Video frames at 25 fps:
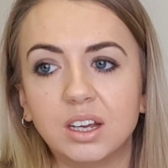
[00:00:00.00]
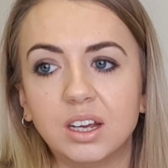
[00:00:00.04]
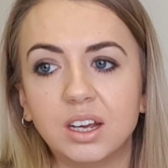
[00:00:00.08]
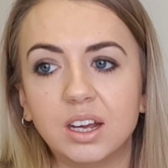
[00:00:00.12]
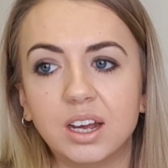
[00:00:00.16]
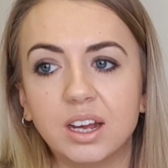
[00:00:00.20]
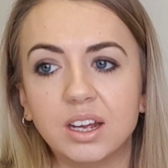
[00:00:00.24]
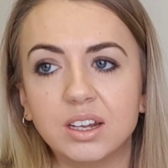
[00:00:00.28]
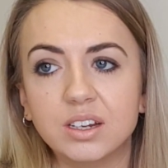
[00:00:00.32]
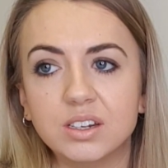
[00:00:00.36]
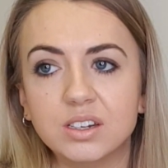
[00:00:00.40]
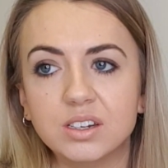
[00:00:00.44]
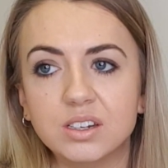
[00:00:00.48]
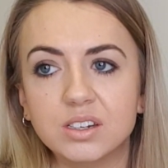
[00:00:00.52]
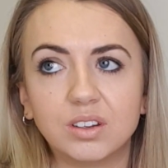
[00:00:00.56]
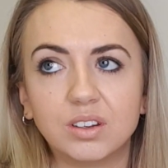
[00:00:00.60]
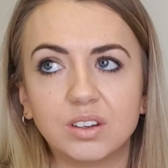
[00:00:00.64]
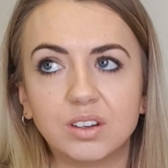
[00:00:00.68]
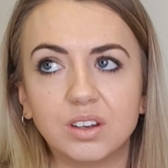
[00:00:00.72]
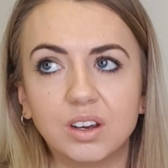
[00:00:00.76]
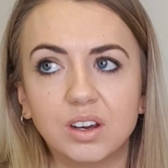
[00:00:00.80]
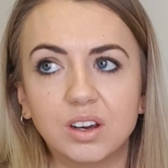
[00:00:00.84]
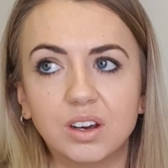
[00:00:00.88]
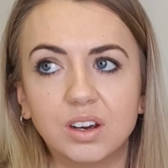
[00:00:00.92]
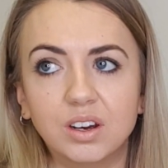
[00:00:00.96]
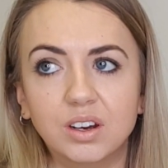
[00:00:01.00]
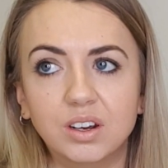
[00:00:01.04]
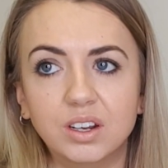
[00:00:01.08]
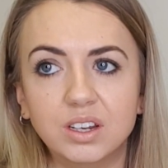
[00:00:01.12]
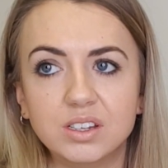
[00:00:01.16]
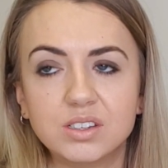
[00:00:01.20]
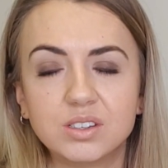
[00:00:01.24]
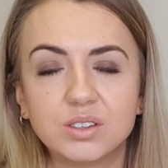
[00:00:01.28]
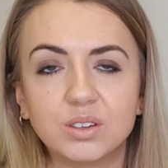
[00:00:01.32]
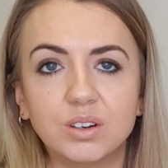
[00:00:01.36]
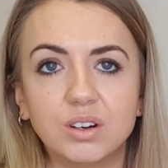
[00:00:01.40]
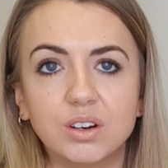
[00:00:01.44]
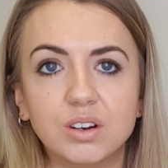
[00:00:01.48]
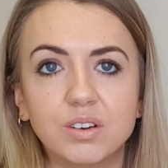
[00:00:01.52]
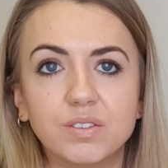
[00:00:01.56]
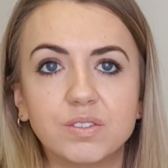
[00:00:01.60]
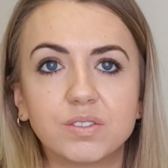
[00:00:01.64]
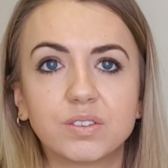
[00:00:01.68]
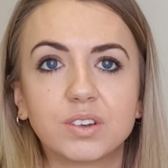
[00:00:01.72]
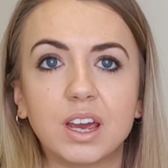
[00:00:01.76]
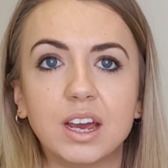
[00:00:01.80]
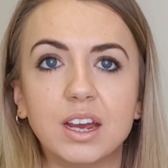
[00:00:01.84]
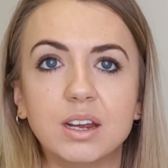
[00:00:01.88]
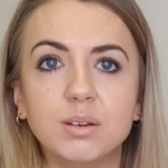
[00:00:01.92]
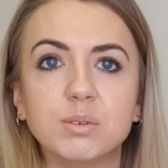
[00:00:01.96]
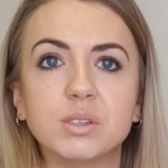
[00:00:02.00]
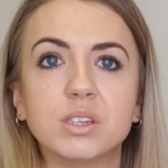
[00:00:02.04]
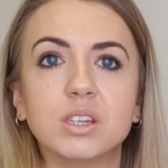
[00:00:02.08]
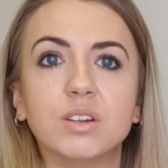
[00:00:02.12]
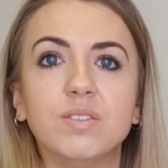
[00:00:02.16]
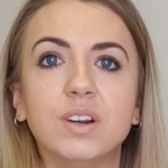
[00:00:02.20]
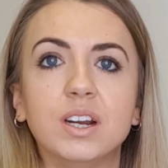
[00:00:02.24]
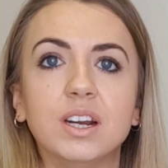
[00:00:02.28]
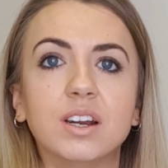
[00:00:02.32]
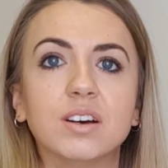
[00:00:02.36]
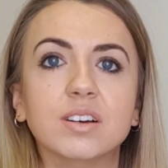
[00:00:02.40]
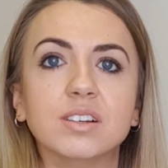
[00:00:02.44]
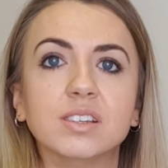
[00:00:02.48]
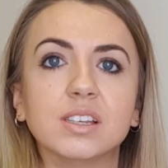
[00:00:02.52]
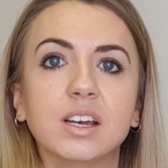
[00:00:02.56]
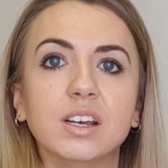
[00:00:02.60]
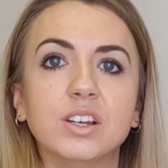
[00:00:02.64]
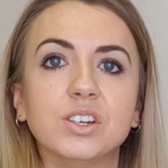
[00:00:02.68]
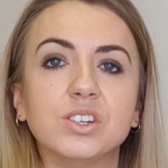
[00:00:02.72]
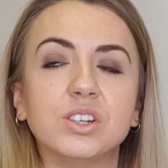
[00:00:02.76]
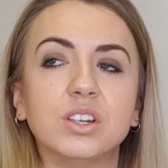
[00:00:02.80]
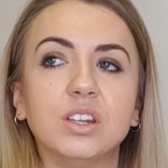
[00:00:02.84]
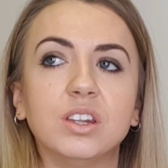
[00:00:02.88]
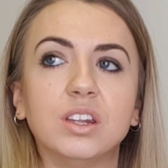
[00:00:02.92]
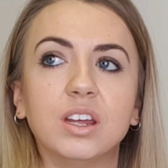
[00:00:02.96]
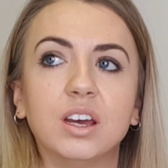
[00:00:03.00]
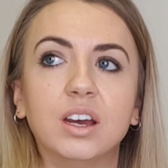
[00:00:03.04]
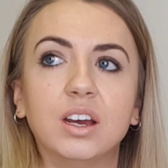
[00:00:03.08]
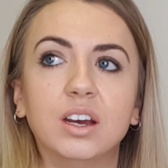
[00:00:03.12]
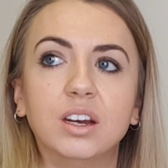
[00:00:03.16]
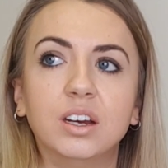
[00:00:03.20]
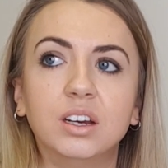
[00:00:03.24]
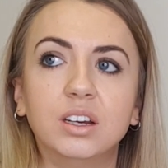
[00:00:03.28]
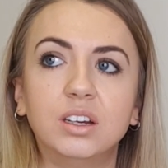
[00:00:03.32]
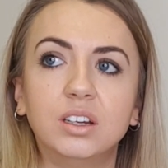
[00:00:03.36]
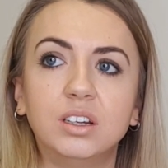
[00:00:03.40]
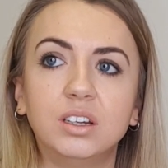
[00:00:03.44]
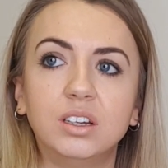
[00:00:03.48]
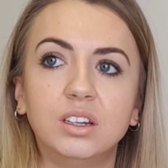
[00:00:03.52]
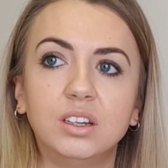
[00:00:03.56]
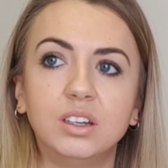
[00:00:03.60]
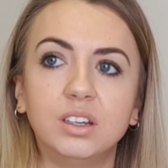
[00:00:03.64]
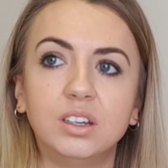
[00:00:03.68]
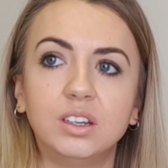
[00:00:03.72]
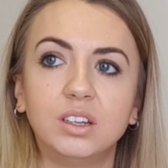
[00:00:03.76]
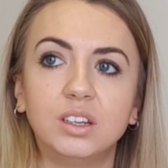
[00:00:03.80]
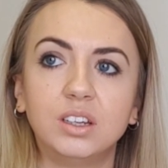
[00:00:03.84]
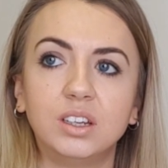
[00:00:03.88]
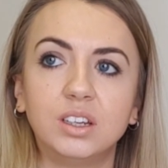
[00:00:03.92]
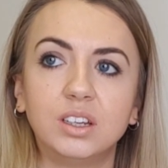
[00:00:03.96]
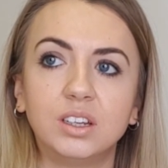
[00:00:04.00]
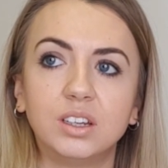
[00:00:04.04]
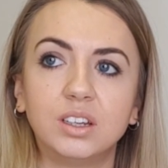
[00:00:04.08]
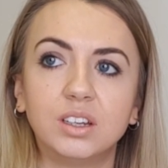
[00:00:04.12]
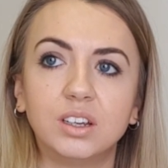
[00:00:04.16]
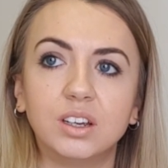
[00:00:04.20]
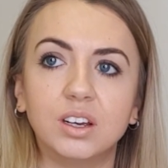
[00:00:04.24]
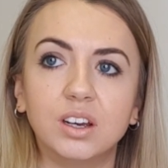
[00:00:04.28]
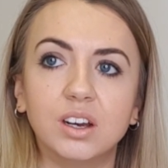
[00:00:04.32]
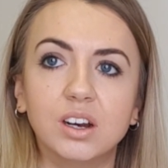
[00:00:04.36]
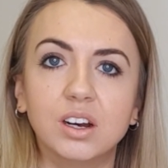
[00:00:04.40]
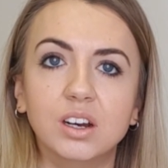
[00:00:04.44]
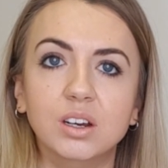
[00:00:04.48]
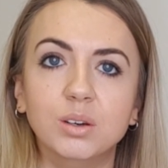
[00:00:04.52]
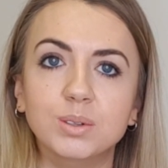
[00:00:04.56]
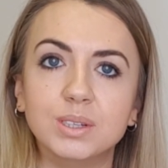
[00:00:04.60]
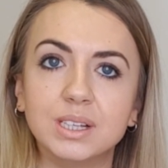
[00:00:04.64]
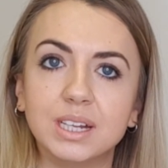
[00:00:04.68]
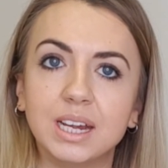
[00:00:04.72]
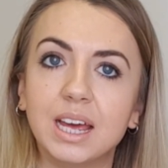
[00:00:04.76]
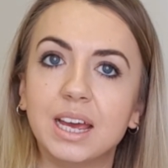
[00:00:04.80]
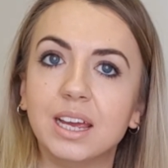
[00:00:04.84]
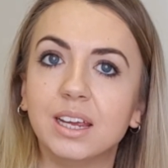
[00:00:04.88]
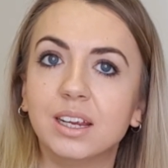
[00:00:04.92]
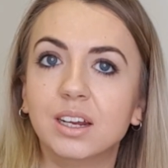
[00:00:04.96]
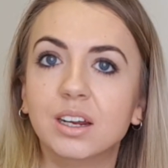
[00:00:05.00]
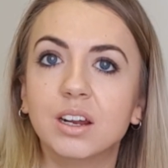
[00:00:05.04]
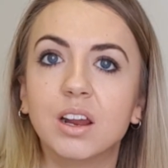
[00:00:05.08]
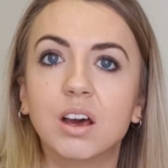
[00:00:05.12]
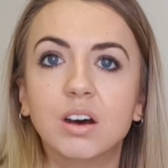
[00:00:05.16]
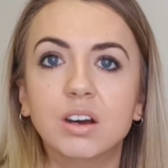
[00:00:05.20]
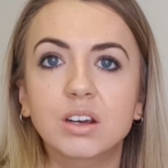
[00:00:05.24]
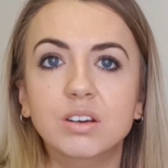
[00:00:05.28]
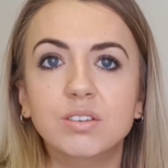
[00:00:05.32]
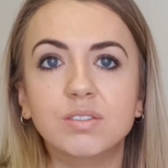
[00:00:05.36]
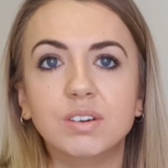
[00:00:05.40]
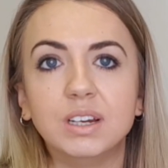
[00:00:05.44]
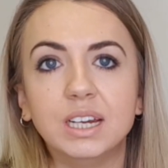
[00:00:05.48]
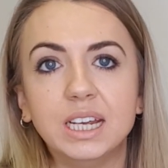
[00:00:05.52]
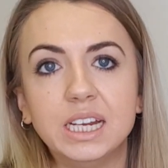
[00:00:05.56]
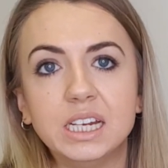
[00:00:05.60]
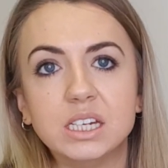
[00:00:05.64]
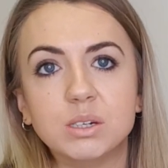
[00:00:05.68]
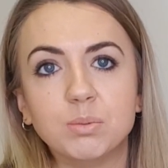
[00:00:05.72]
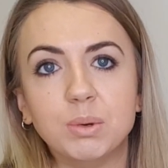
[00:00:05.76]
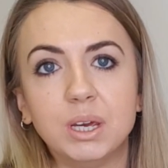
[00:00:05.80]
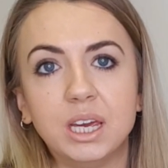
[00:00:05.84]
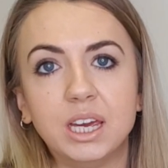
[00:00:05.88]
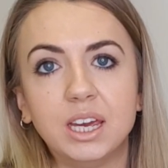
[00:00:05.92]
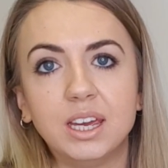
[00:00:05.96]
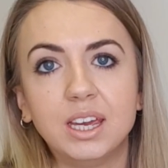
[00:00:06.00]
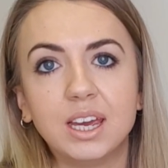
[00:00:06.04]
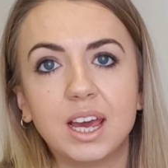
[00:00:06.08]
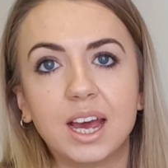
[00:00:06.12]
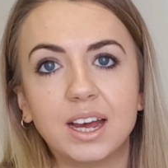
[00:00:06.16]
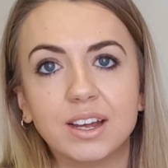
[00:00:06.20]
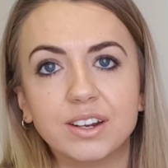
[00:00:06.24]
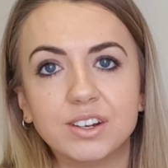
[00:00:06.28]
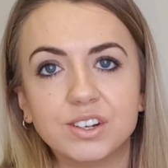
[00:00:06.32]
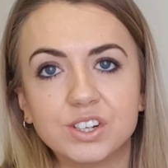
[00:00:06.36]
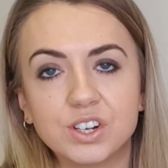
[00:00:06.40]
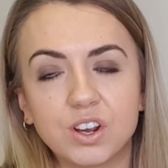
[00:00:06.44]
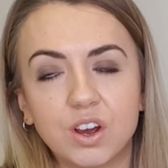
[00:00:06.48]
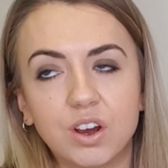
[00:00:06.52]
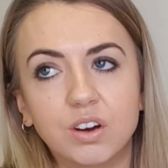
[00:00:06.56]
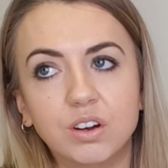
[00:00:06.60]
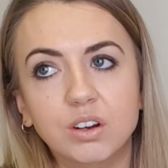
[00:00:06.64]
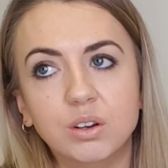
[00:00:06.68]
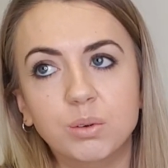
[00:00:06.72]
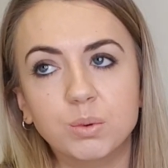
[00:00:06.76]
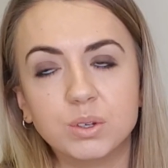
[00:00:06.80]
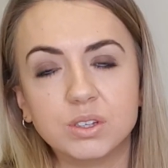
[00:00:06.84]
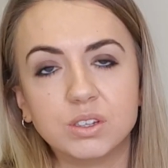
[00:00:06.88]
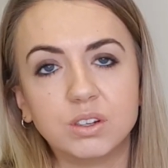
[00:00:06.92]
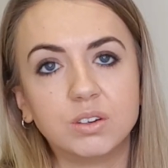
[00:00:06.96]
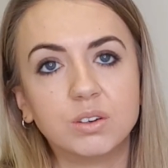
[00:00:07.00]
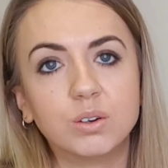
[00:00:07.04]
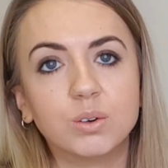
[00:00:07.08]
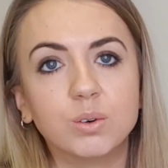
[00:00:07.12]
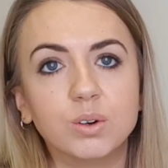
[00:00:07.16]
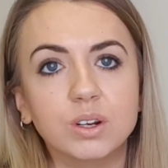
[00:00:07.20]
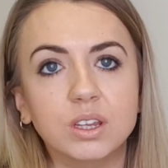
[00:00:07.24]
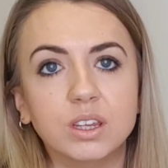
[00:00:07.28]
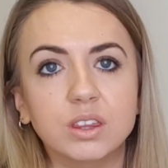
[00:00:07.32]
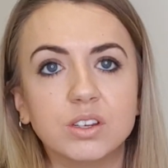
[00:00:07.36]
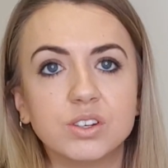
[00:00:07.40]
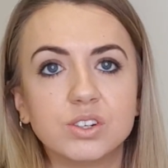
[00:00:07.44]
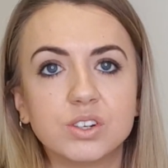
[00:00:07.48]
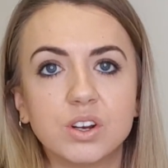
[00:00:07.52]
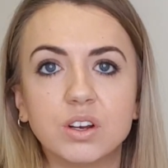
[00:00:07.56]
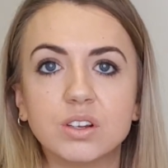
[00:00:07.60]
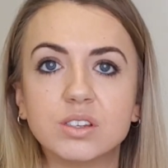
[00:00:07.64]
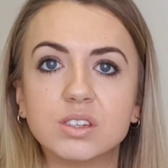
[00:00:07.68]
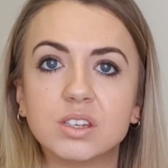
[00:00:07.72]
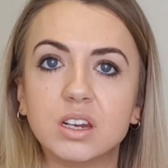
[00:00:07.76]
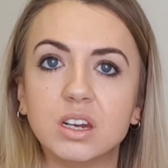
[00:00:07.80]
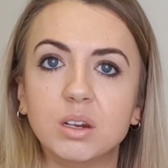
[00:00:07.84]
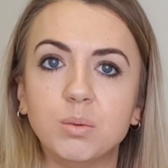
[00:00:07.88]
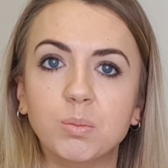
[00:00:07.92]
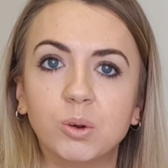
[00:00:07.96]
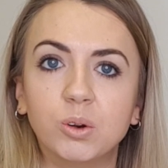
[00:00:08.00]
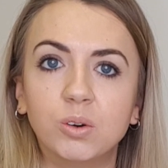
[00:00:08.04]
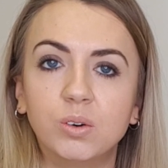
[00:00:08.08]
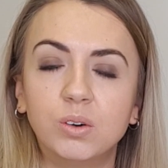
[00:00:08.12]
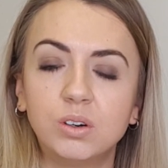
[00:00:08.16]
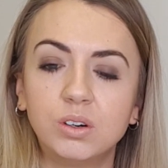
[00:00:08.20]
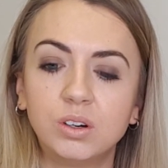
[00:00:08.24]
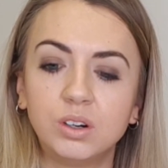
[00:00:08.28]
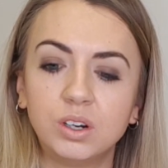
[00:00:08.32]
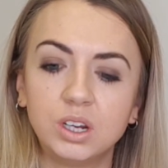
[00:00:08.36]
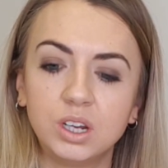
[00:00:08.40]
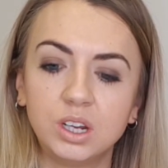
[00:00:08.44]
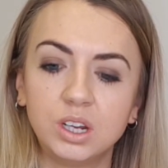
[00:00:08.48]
And I sort of came to the realisation that I was letting life lead me, and I wasn't calling the shots anymore.